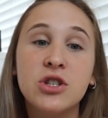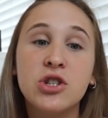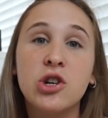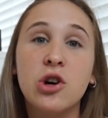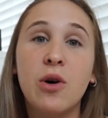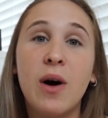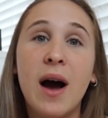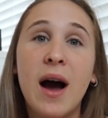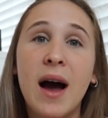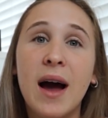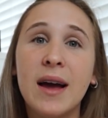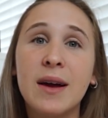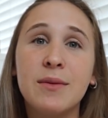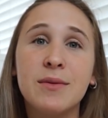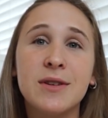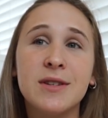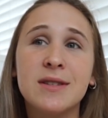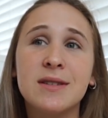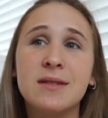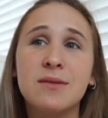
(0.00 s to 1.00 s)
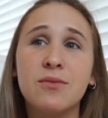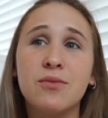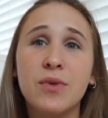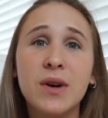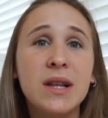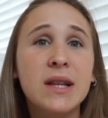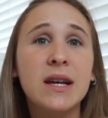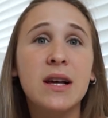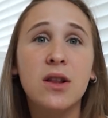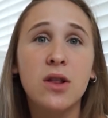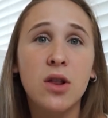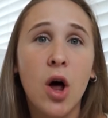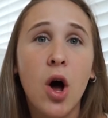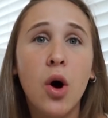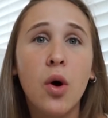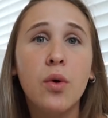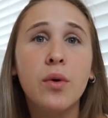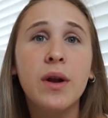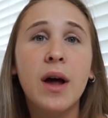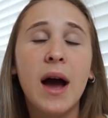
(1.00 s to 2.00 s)
so I was really
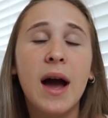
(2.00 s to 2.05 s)
alone.